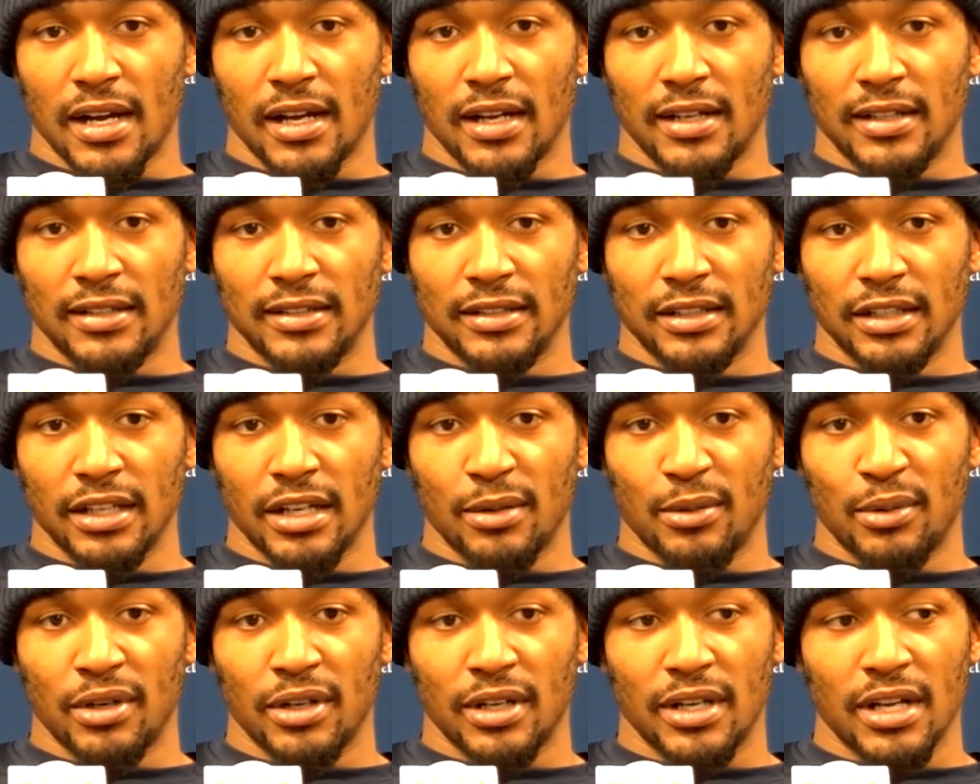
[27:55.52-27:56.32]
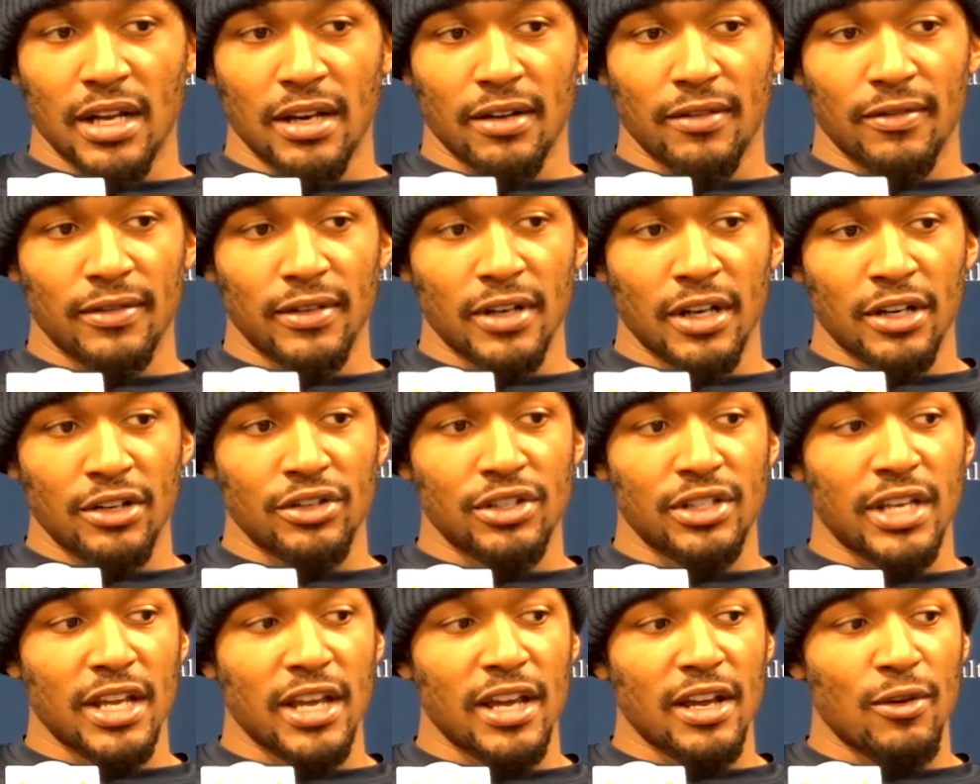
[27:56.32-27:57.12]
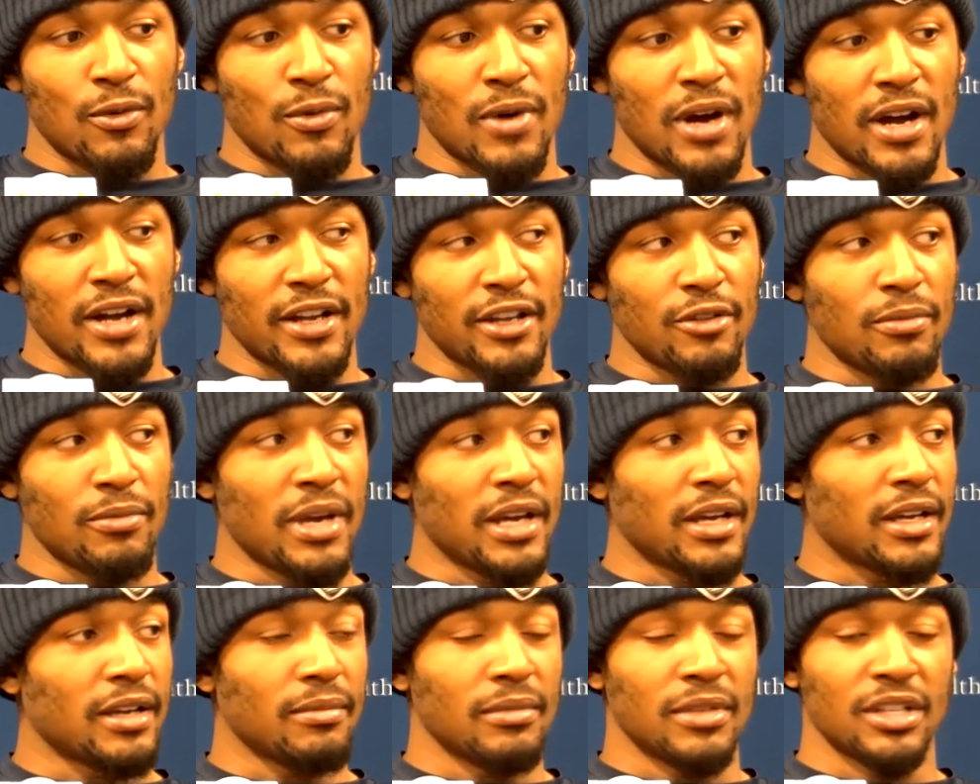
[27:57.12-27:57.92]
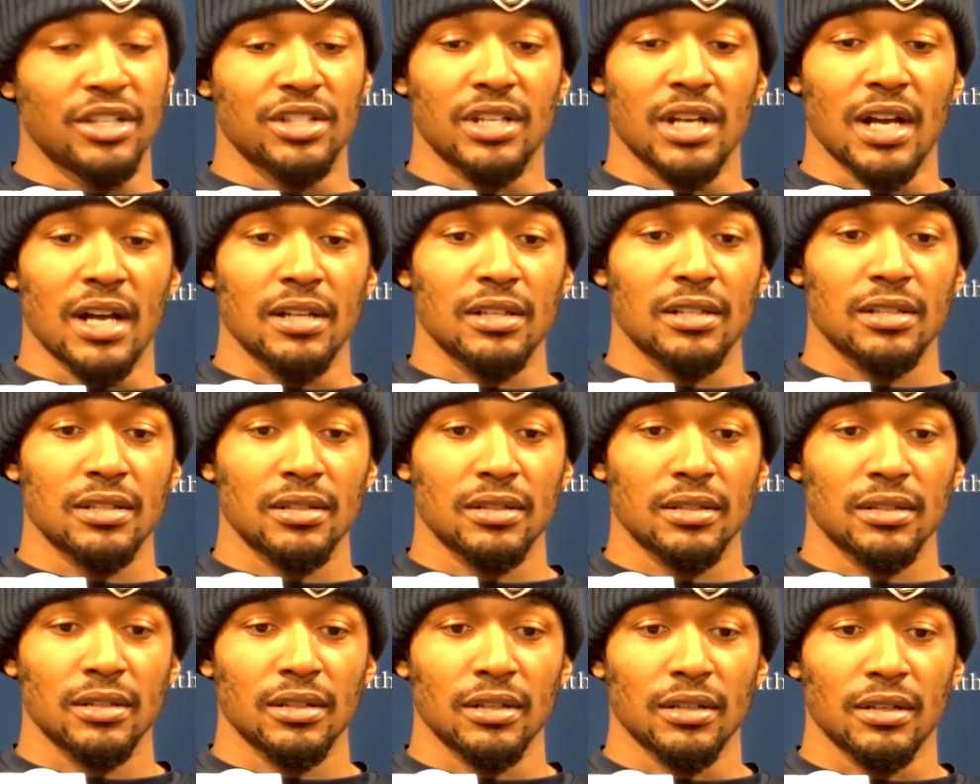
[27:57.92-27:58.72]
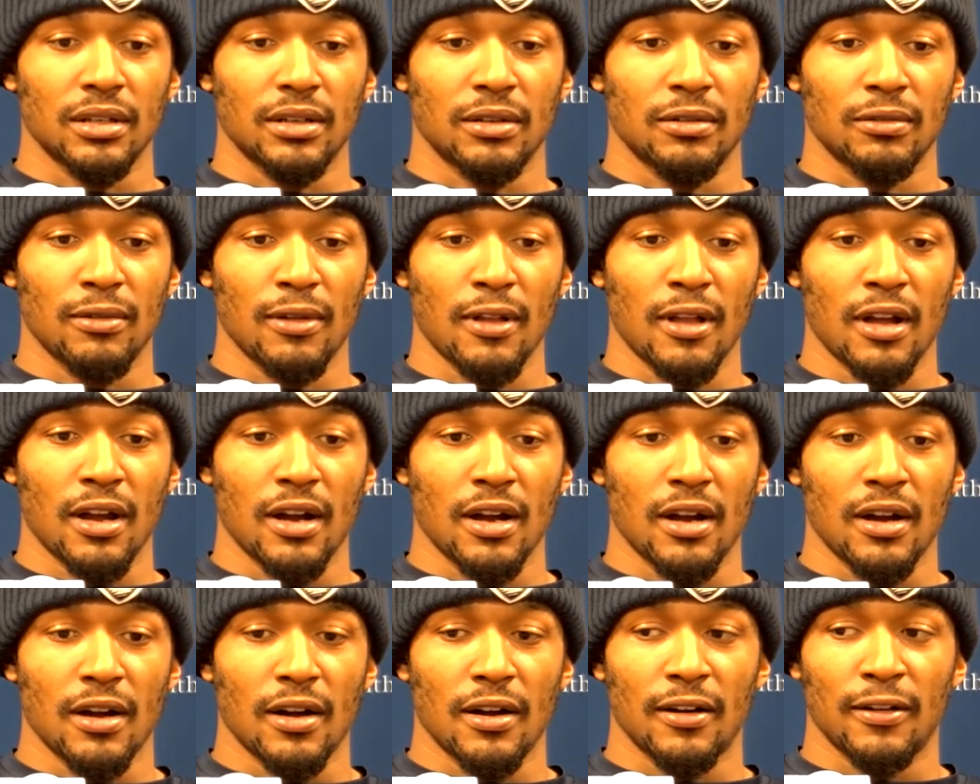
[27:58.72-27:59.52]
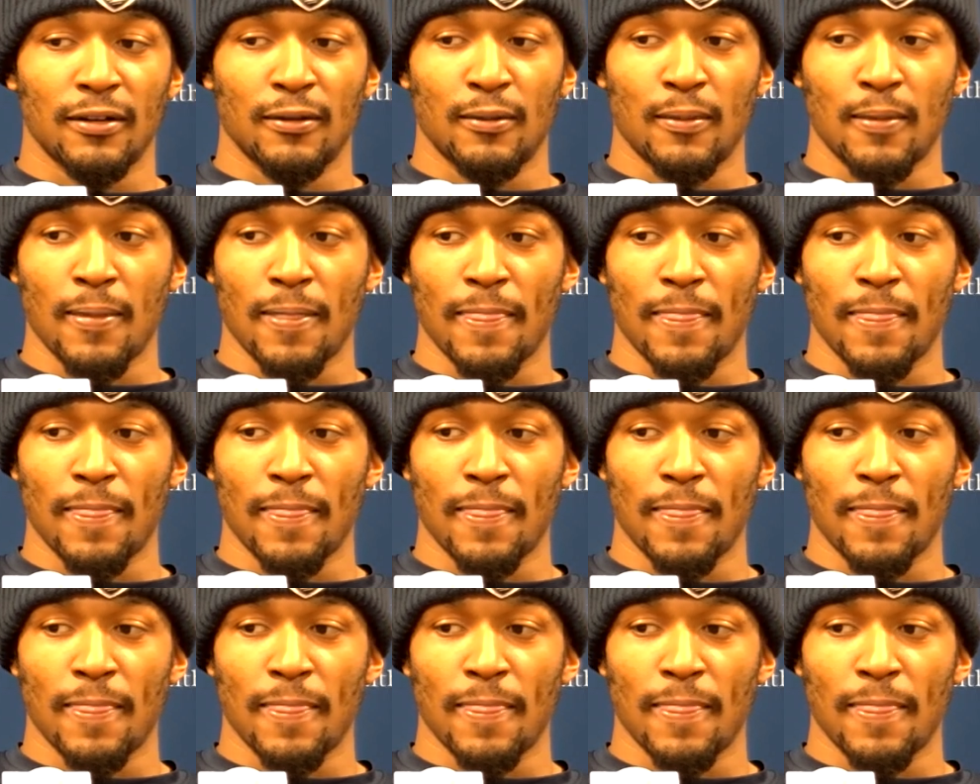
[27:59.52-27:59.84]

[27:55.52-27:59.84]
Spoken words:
You're able to kind of understand why you make and miss shots, you know.